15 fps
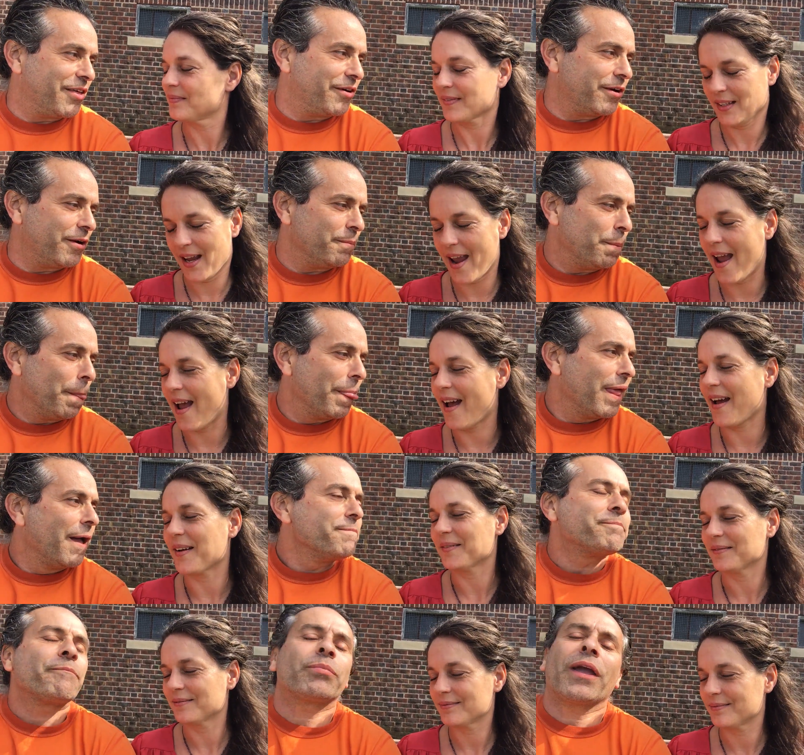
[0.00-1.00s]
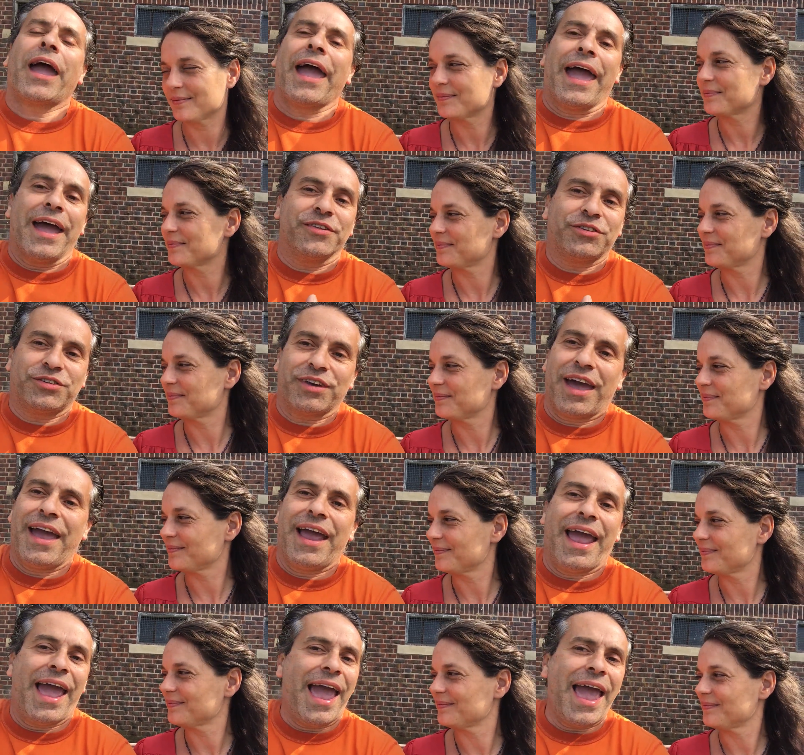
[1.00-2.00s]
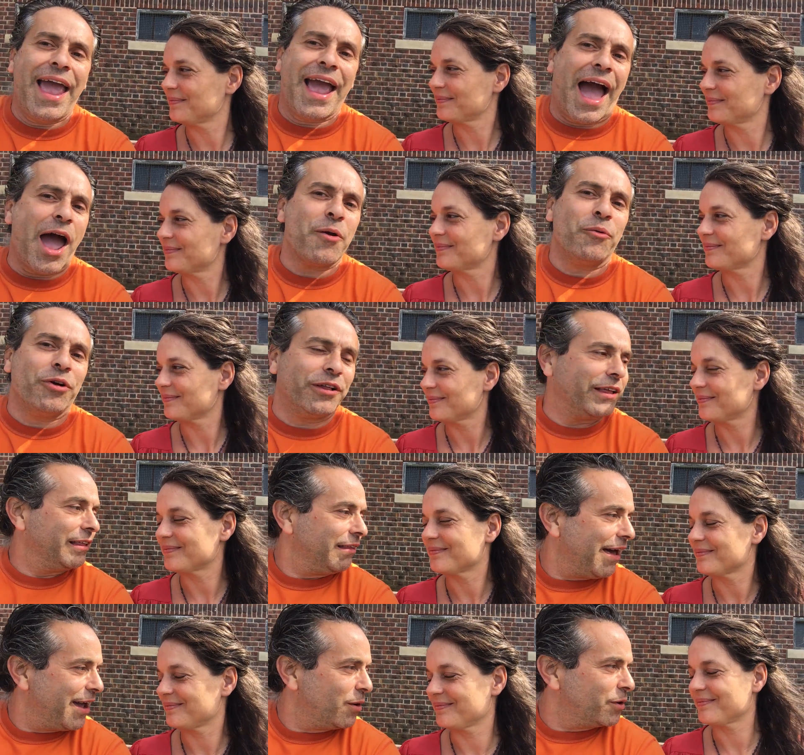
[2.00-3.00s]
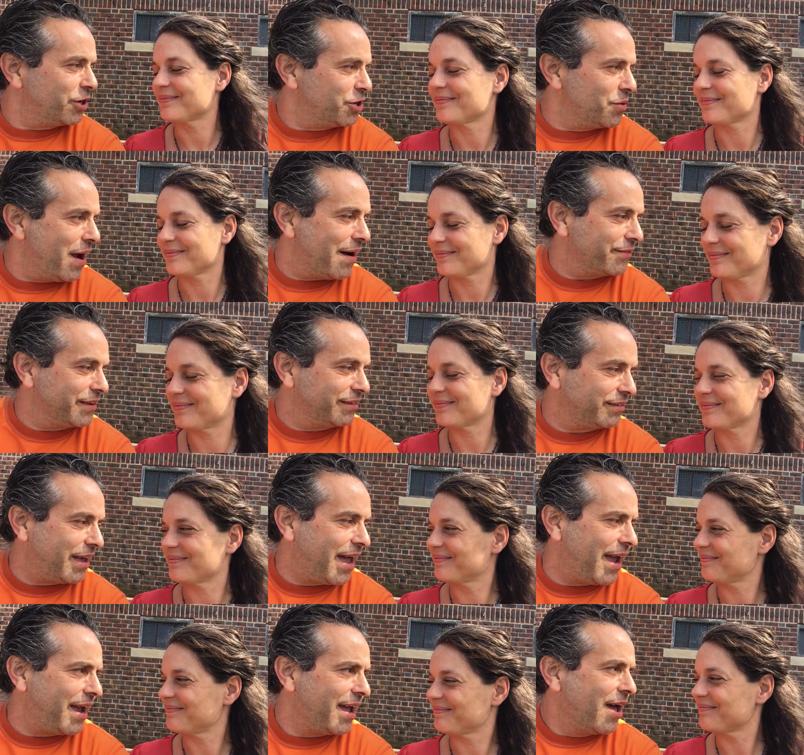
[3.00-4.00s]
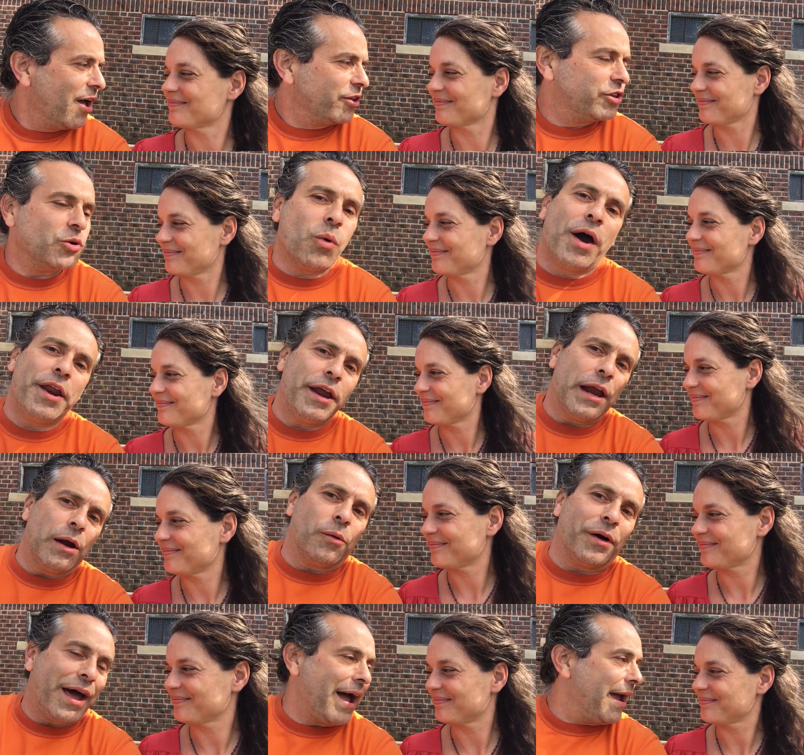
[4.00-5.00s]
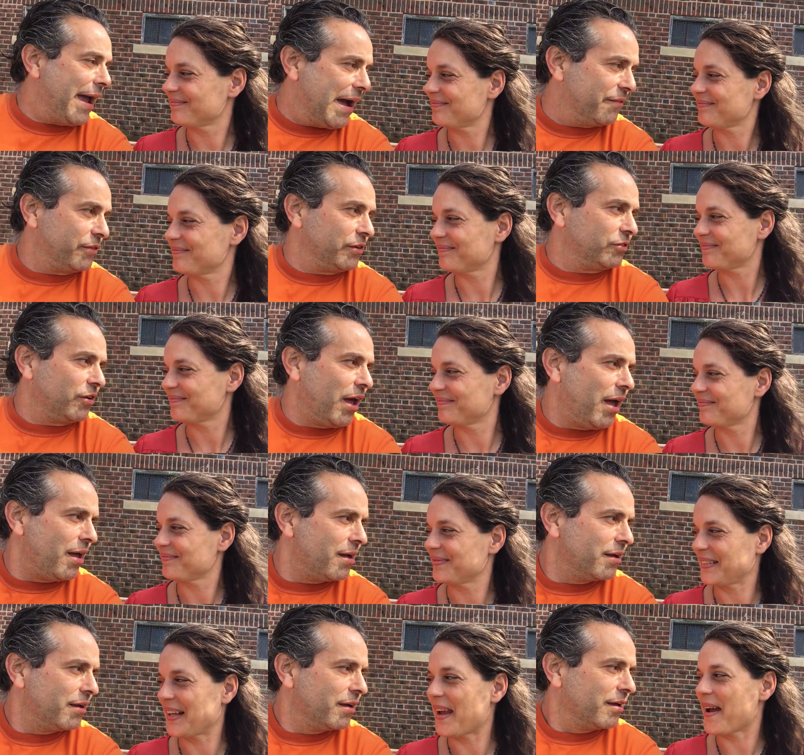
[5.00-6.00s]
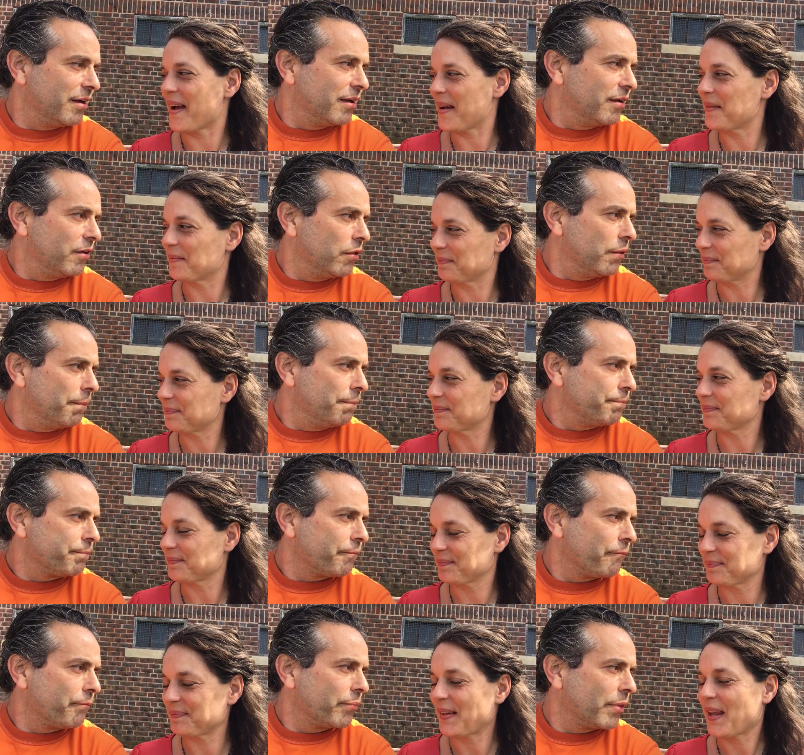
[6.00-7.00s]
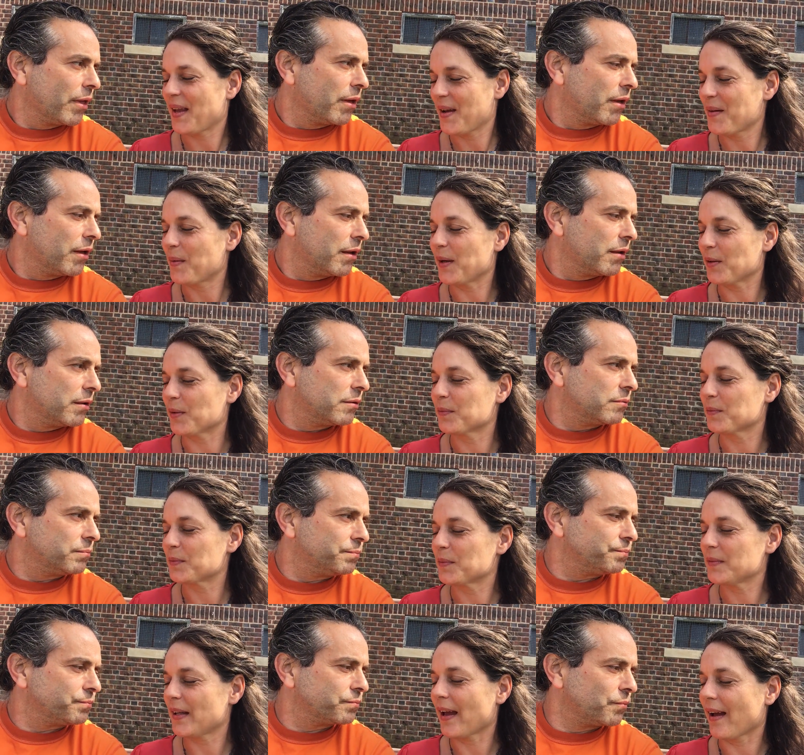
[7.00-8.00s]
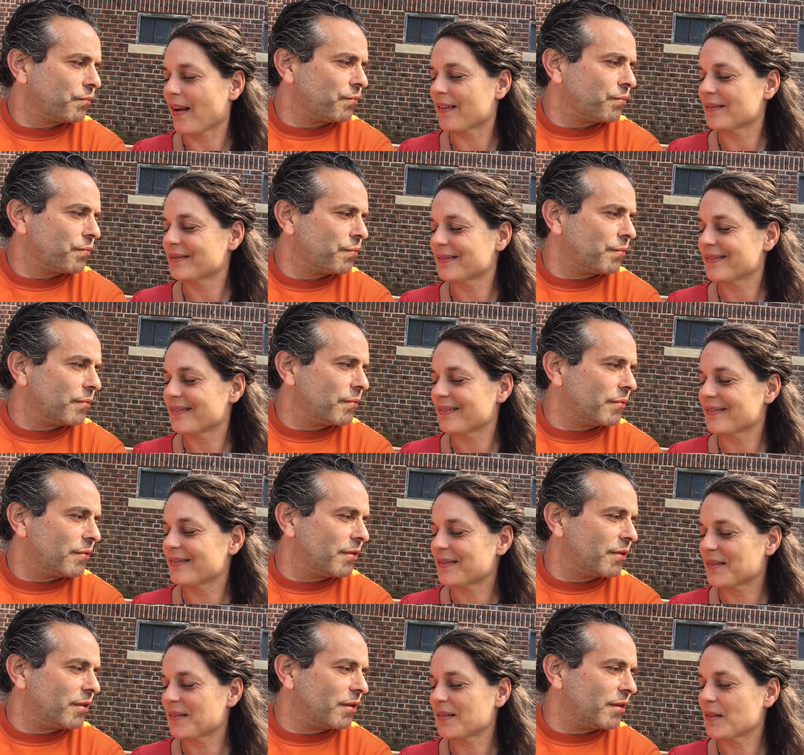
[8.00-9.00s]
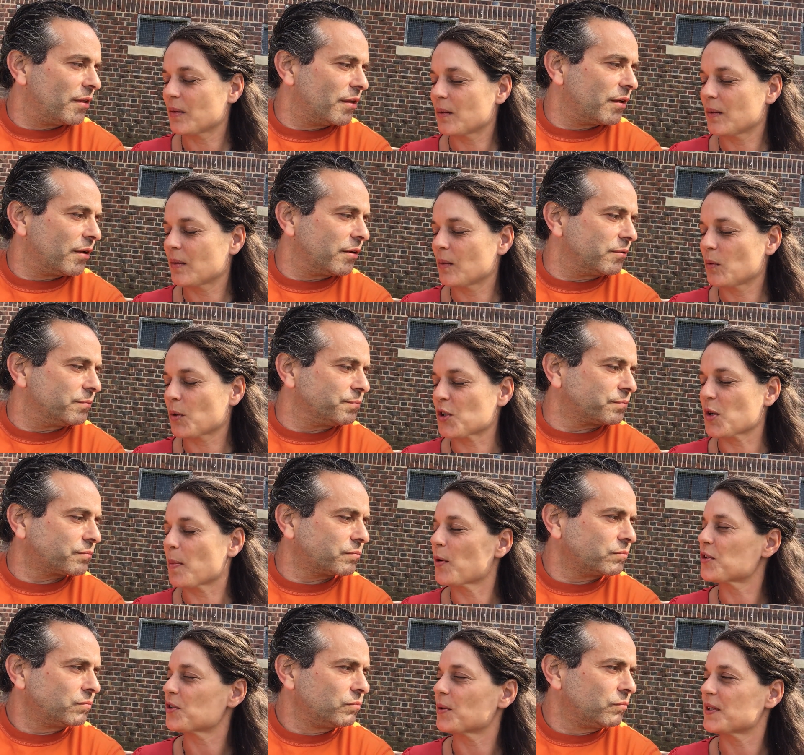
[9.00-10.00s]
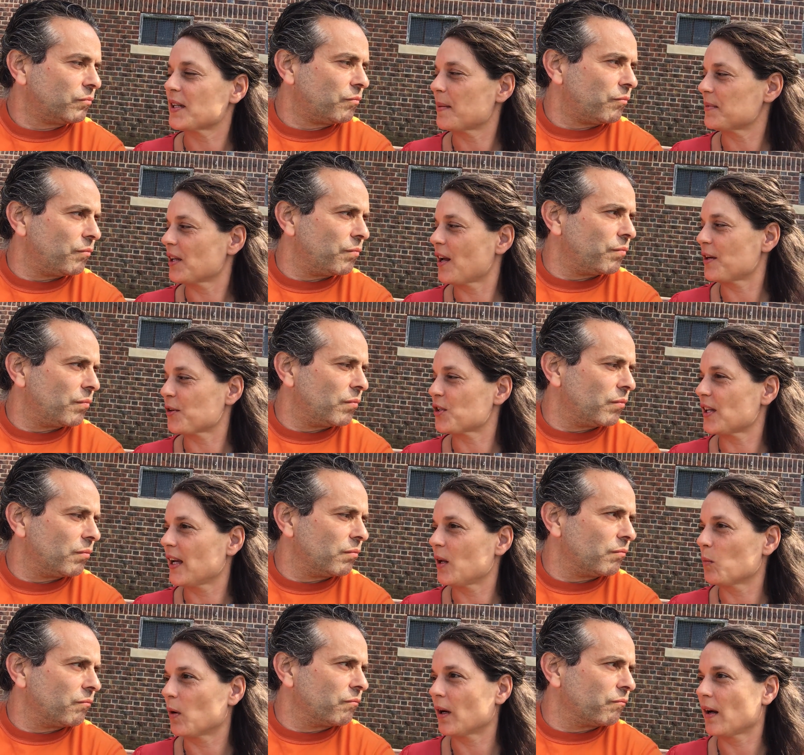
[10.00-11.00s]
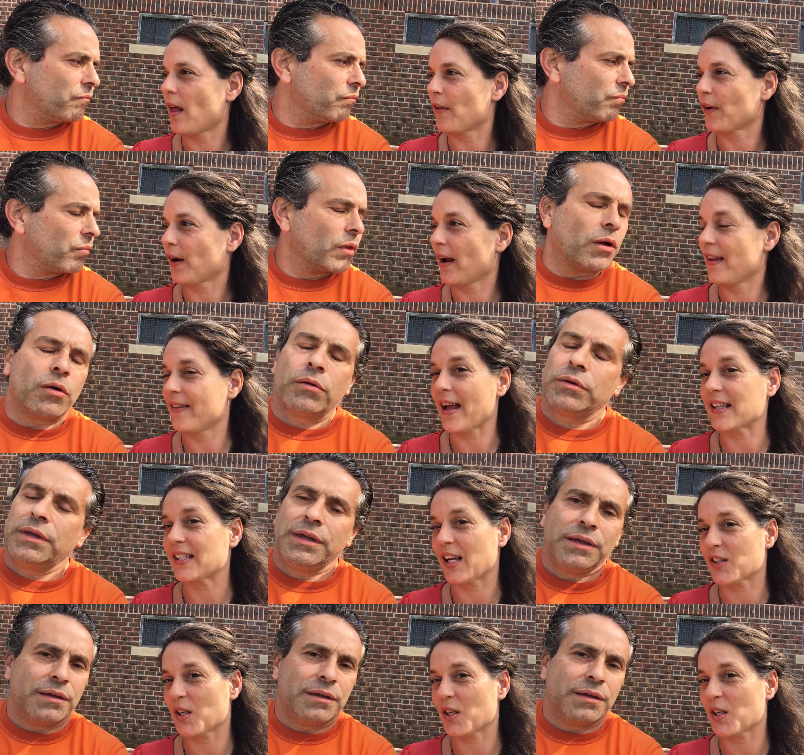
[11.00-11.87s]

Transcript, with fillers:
Speaker 1: other. Yeah. And say, "Hey, I really like what you have to say. Do you want to hear what I have to say?"
Speaker 2: Yeah. We yeah, we're supposed to attempt to understand one another and that's